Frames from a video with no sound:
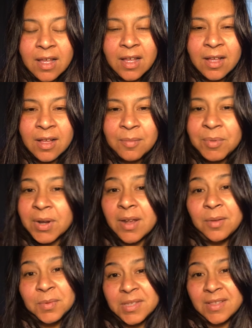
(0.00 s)
But I
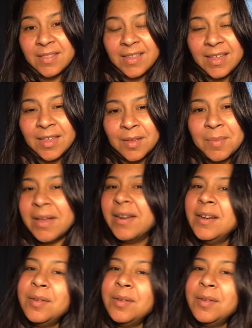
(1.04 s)
wasn't thinking about it.